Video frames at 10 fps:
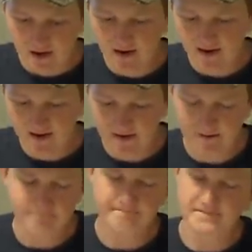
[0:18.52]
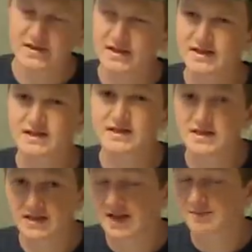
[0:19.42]
Um, these
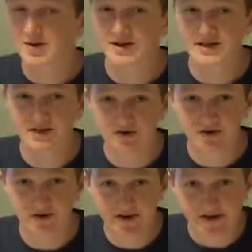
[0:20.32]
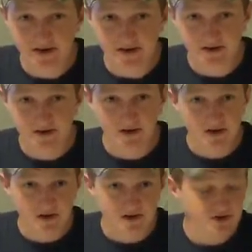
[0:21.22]
products are great.
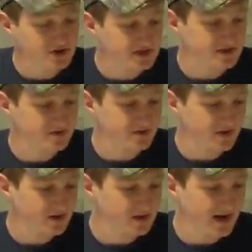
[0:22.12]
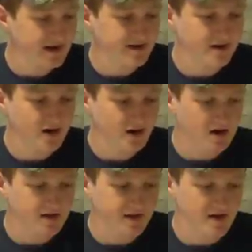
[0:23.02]
It's just a, a lighted nock
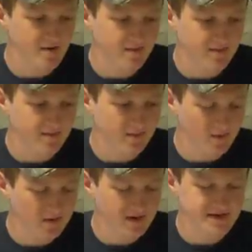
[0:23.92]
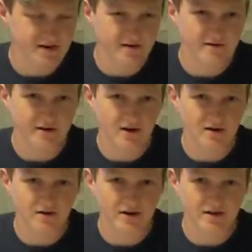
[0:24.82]
that you replace your other nock
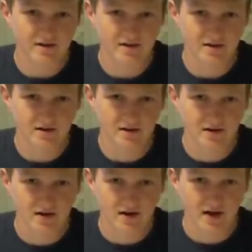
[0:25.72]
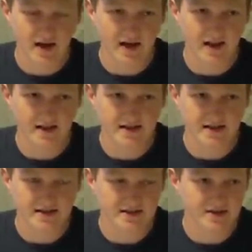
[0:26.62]
with and it,
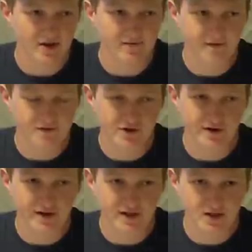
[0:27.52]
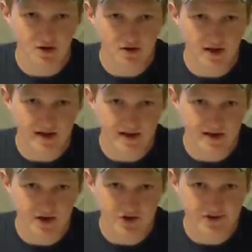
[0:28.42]
it's good for shooting in low light
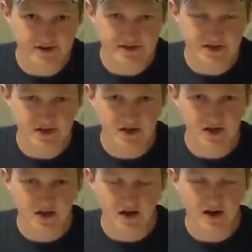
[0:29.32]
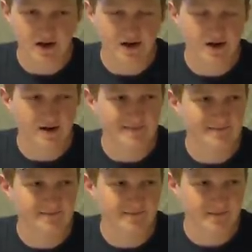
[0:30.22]
conditions um,
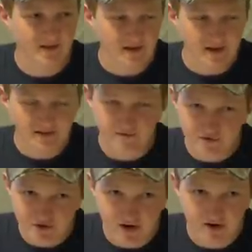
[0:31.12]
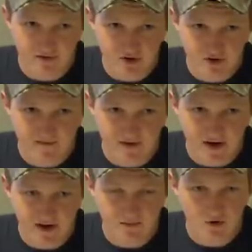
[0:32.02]
if you're trying to retrieve an
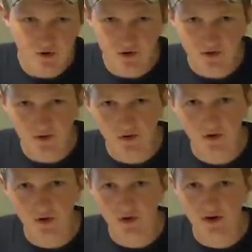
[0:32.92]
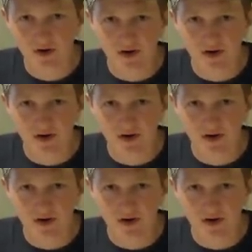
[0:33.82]
animal or